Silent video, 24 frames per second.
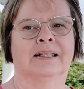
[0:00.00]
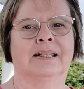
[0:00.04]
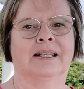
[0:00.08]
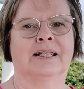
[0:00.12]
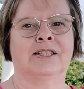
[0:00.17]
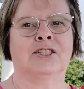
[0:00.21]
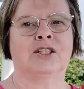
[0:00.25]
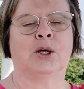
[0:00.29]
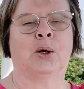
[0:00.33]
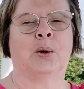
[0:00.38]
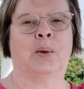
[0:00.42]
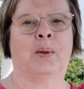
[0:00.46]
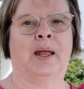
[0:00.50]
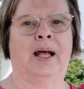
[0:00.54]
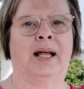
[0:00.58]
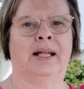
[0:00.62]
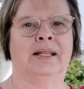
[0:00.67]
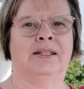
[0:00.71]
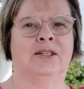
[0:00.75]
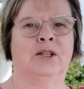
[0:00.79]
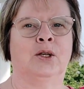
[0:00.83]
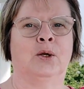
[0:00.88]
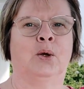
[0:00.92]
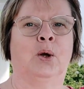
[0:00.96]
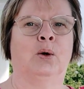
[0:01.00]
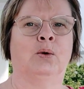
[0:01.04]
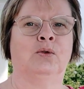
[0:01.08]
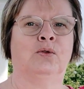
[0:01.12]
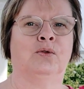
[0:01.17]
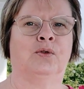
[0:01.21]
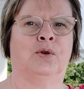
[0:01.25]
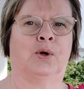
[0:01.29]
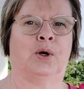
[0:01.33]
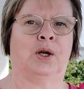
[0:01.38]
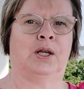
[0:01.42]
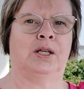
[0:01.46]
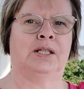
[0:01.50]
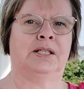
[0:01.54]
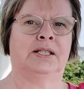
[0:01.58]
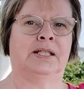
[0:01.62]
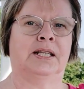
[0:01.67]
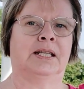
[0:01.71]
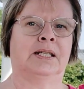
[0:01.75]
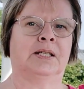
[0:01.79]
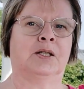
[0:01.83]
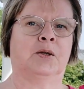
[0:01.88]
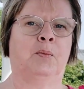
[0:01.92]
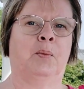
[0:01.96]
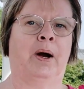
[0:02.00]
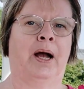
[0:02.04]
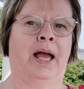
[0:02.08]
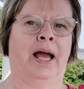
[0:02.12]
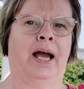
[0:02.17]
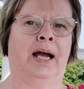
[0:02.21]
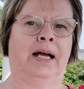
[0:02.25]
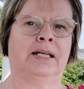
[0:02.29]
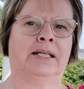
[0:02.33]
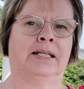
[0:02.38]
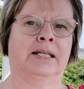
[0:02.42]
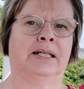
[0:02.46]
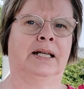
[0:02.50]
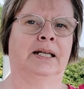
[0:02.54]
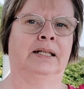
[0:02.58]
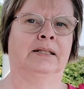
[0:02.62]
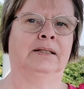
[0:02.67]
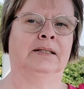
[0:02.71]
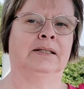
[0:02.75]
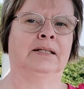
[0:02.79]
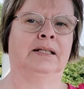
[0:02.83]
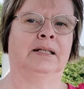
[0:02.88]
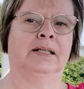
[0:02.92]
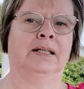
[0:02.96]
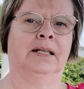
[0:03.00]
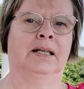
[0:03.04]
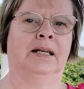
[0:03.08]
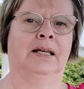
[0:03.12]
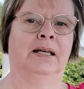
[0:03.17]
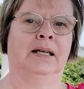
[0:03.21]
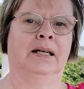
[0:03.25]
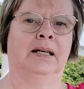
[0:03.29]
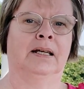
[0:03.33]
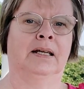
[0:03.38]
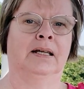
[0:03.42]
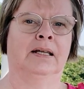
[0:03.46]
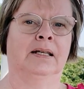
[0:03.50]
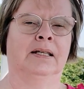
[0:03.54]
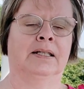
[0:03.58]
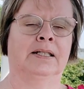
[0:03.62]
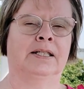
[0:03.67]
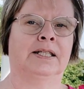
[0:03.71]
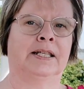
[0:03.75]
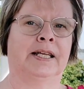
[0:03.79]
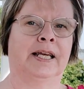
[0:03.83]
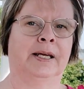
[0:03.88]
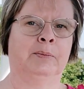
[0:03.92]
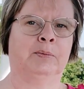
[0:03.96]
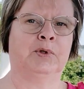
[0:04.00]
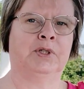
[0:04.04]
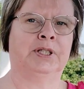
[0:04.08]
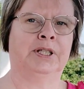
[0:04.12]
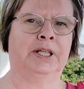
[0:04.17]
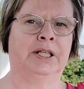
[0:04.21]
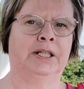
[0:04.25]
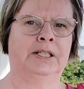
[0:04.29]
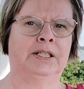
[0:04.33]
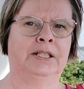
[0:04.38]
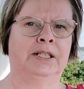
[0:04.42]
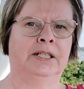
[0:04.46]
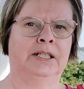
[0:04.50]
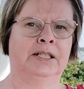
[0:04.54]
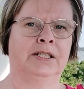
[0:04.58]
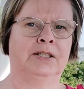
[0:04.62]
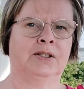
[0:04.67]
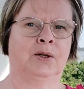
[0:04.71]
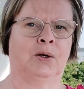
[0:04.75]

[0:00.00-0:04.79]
so that you don't, for instance, by accident skip stitches.